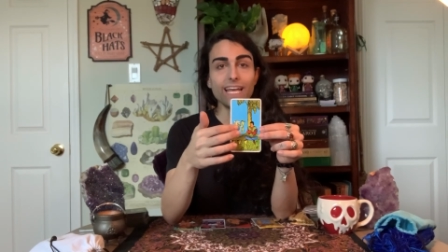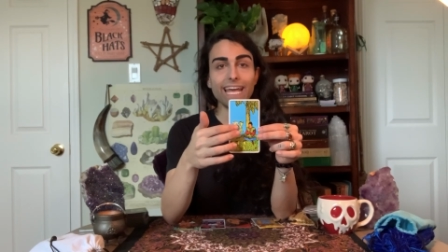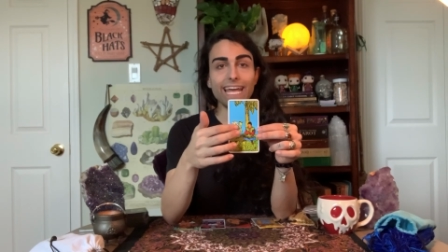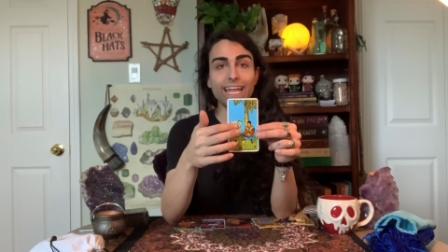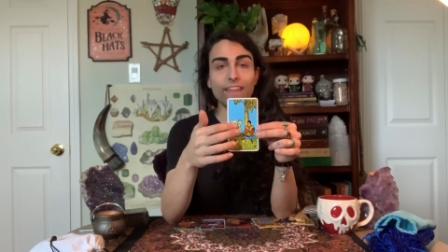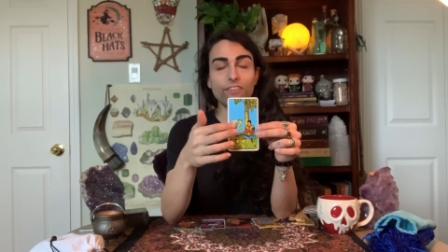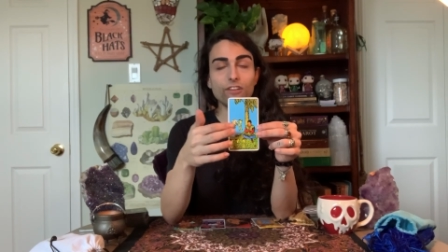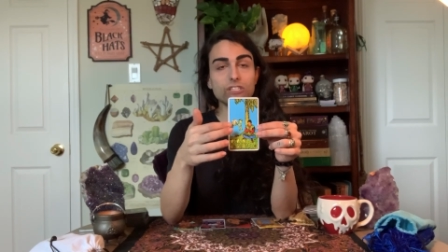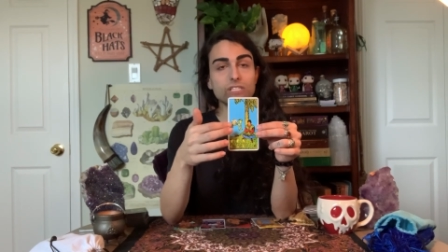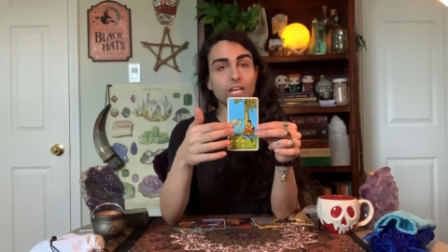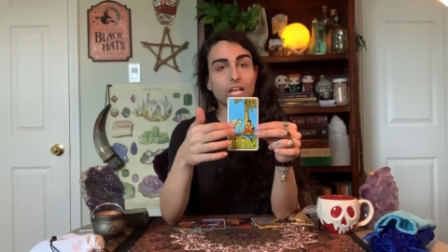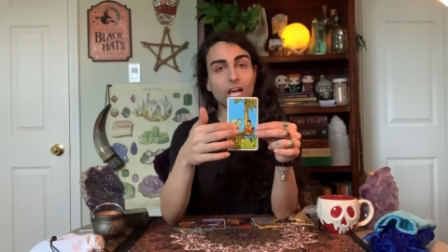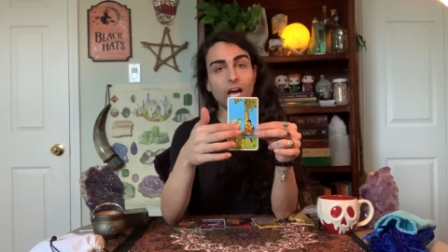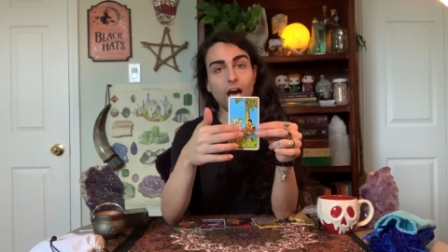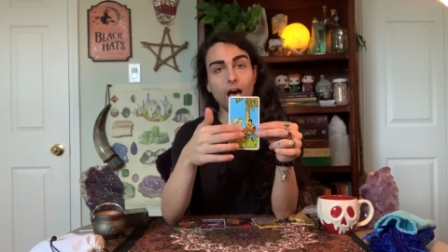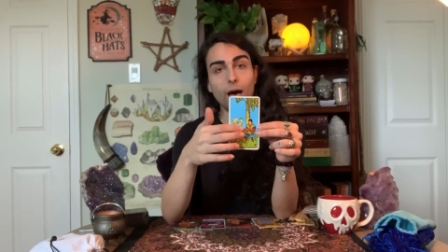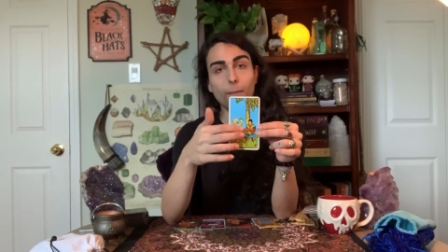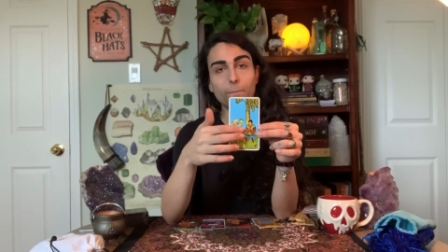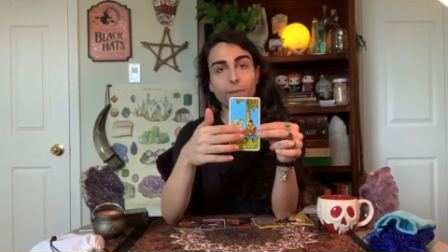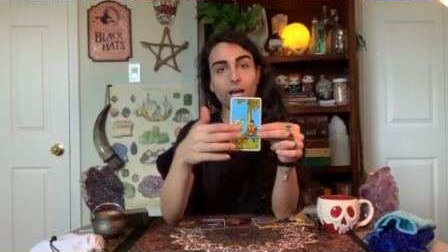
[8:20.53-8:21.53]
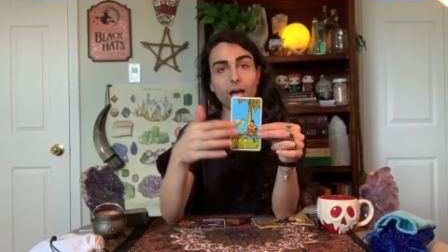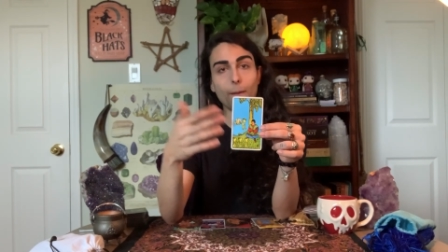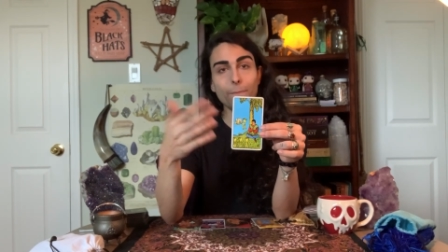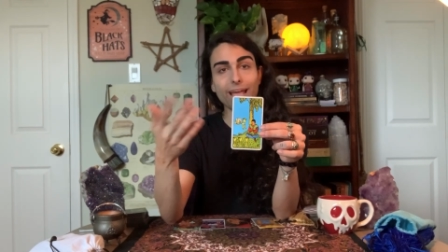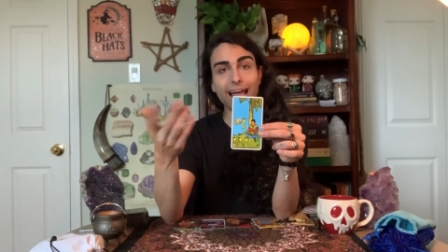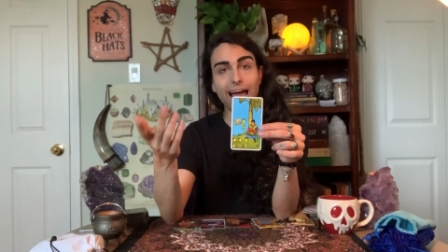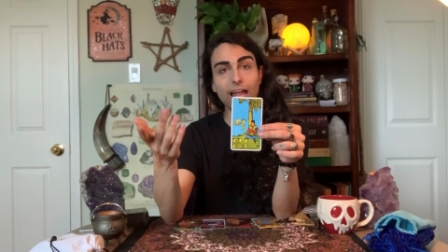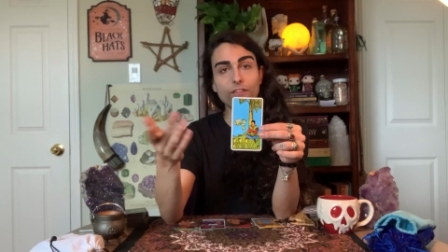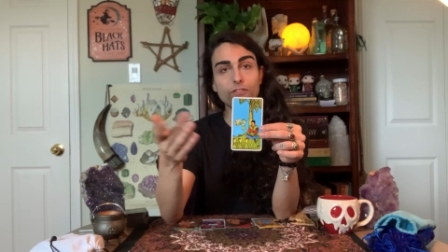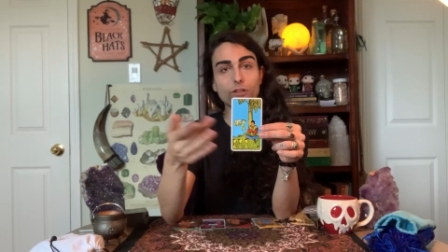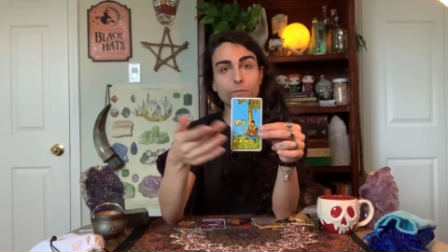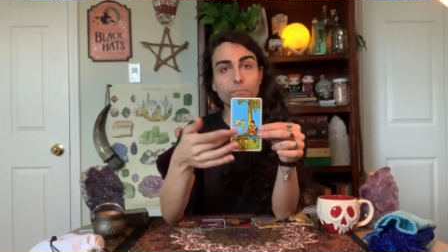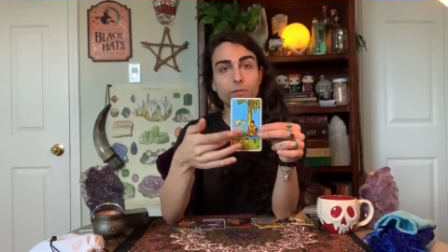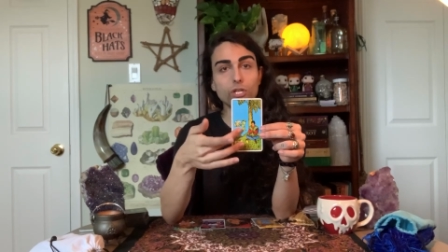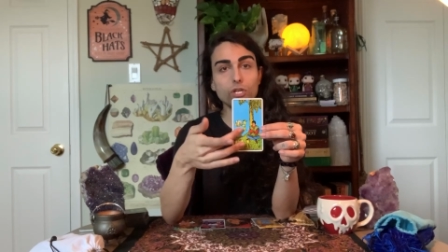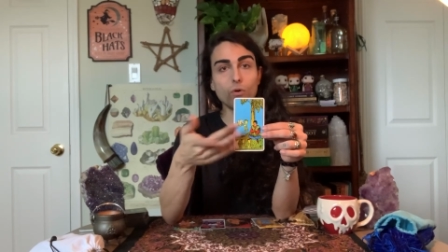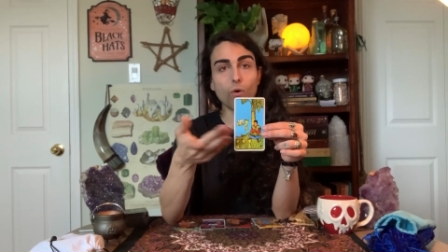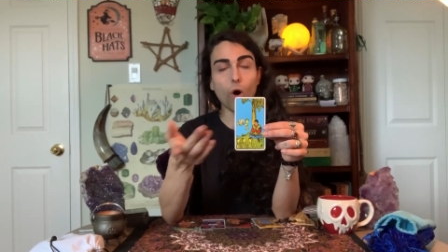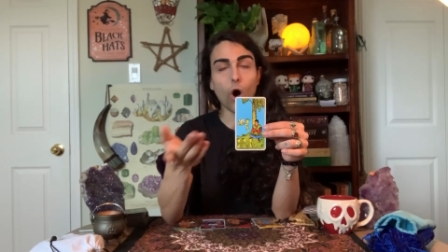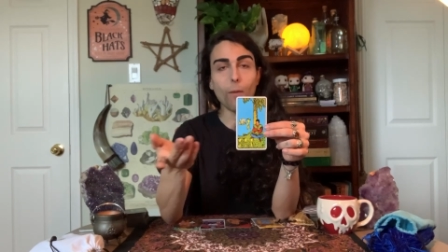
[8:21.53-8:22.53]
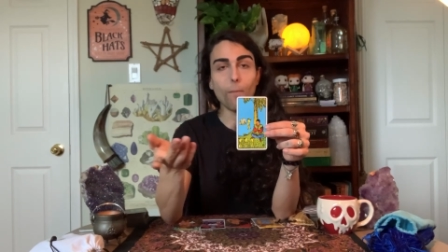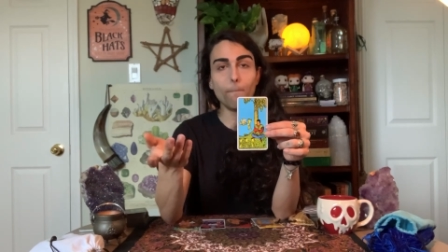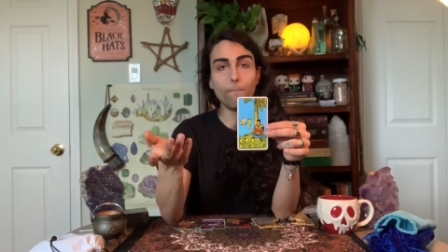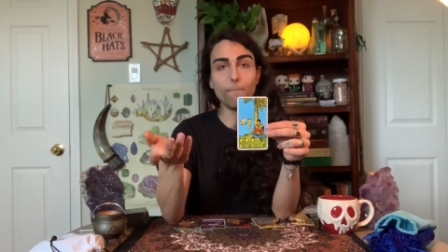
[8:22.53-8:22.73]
And there's a cup coming out of the blue